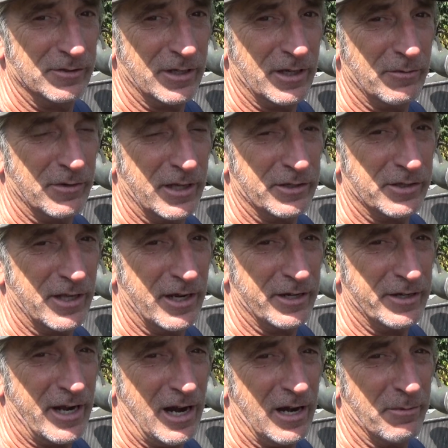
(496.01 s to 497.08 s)
Now we just got to
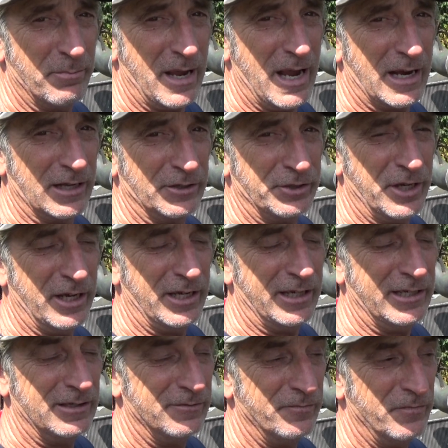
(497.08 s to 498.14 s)
dial it back a
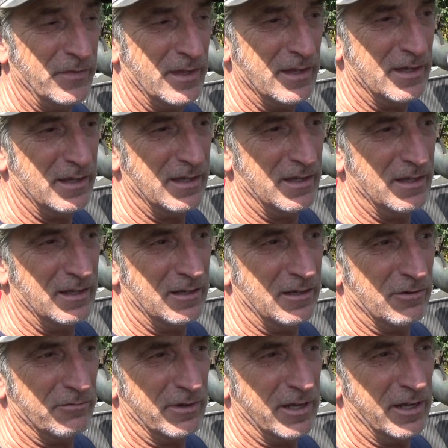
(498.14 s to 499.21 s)
shade
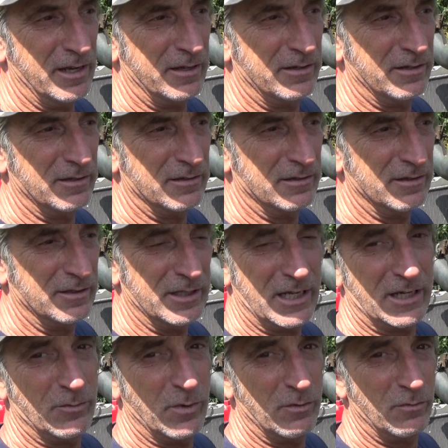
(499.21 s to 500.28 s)
till we get it
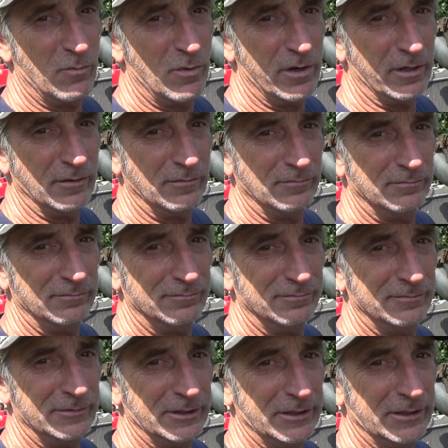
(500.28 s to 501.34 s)
exactly where we want
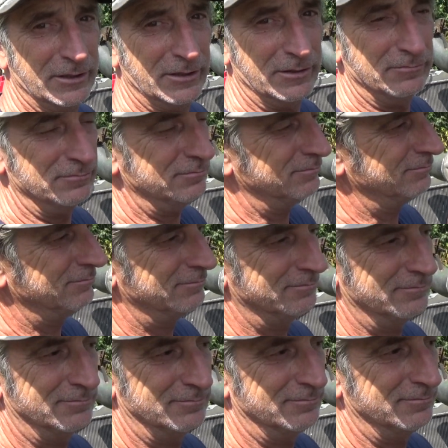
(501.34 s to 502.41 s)
it, and
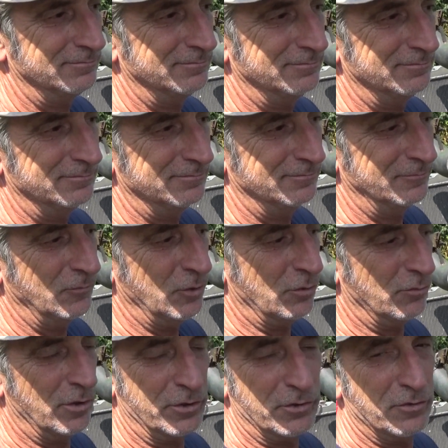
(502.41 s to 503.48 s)
we'll
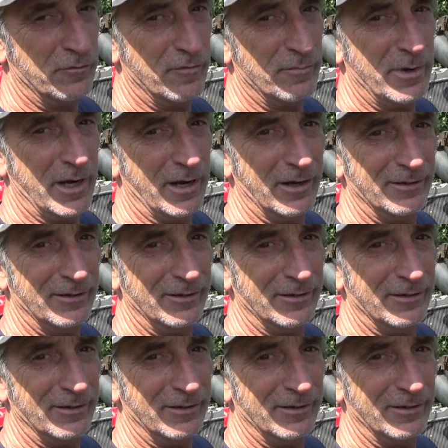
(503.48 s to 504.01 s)
run good from there.